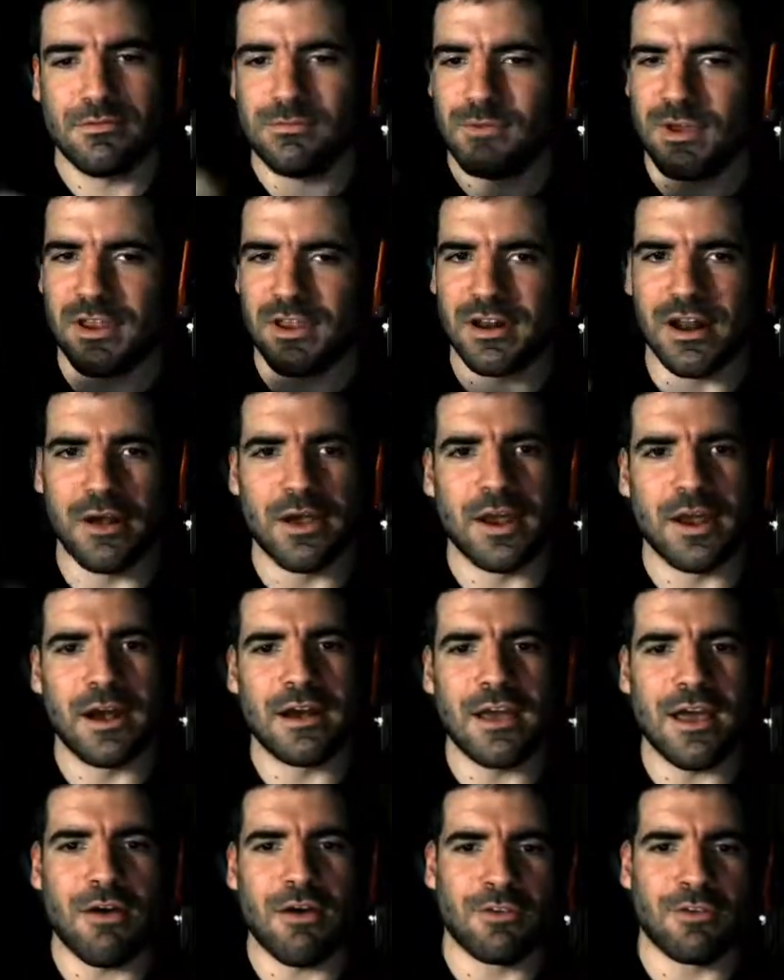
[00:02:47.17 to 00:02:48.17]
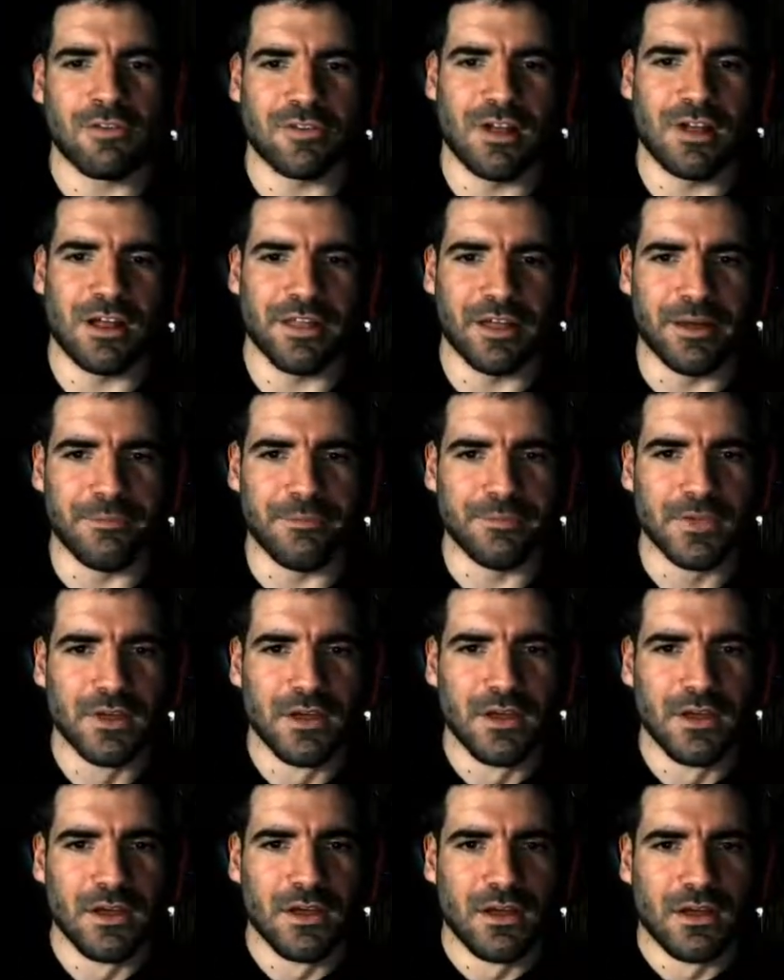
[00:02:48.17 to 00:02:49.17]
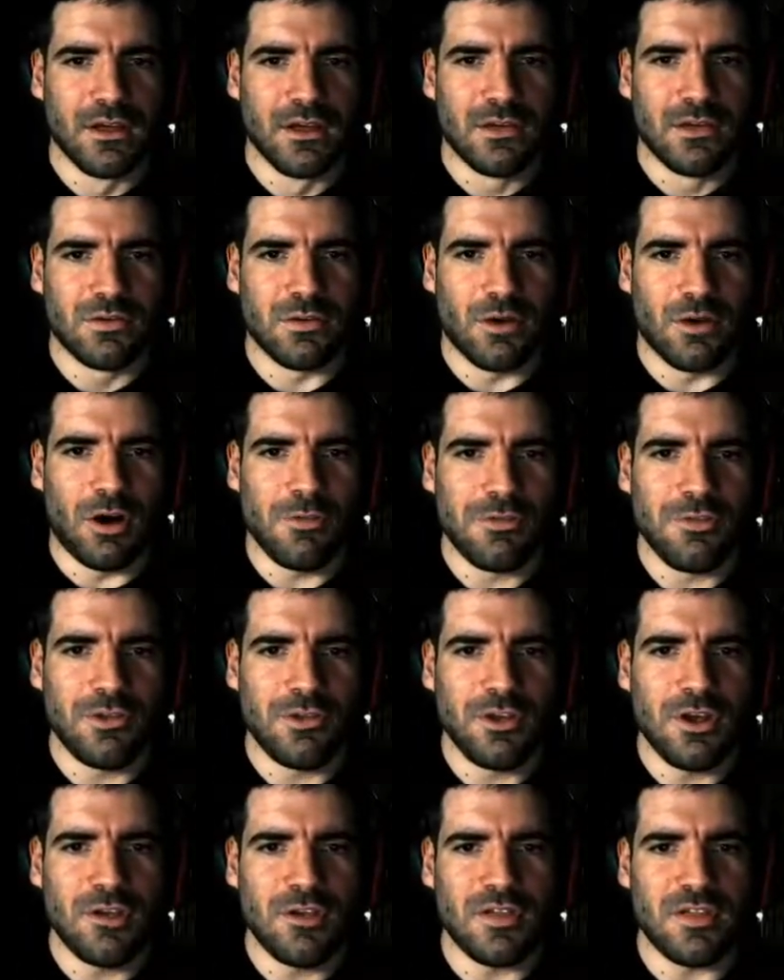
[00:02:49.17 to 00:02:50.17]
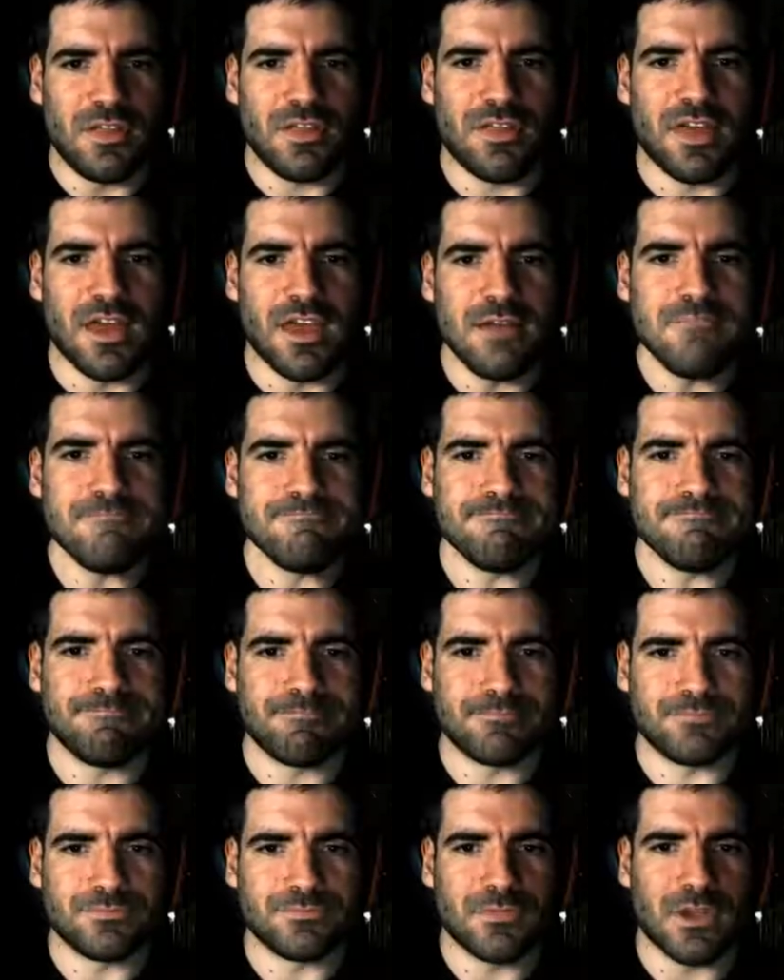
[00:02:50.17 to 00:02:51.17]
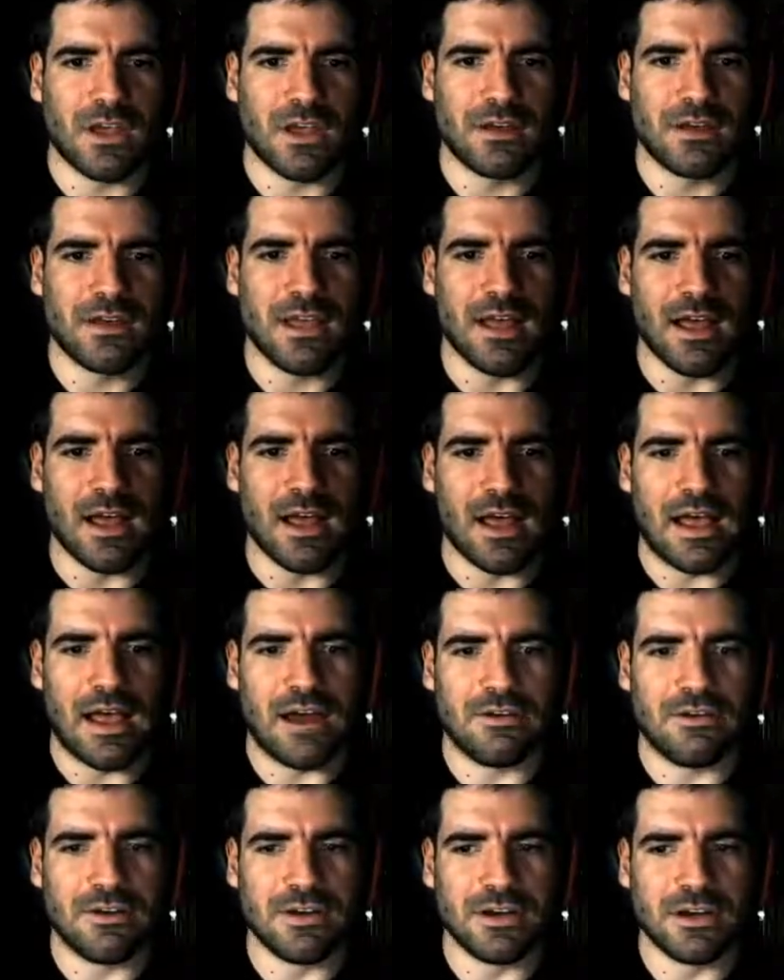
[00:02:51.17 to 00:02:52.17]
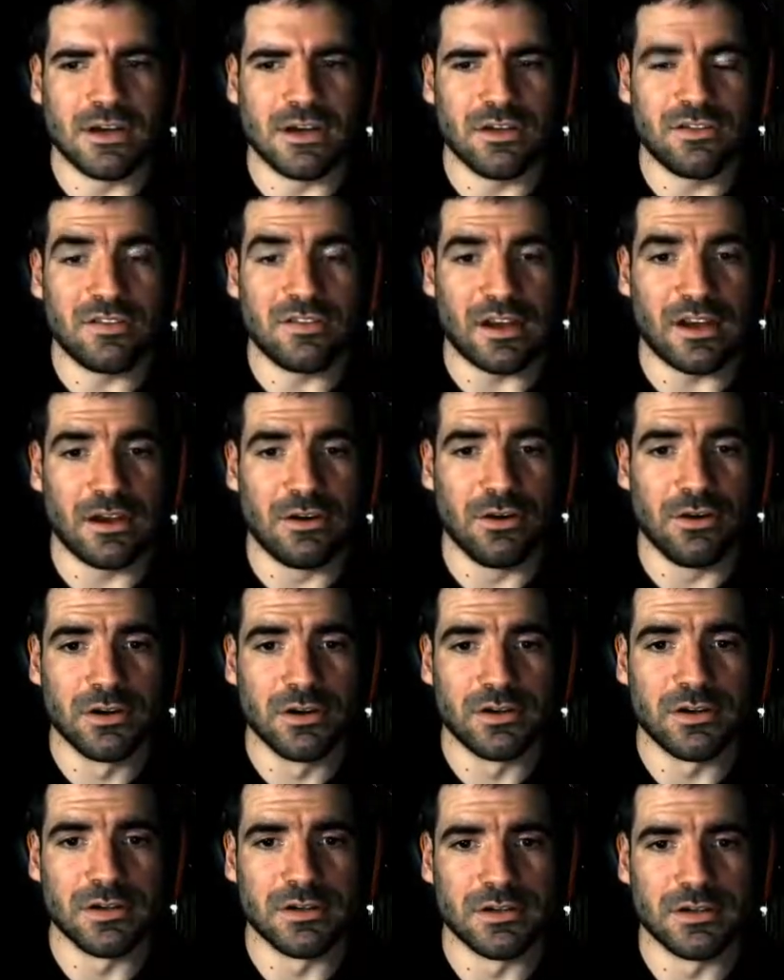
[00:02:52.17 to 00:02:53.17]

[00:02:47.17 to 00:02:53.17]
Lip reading: when you know you get it down, just like that. So I opted to use it then, and get our second hook.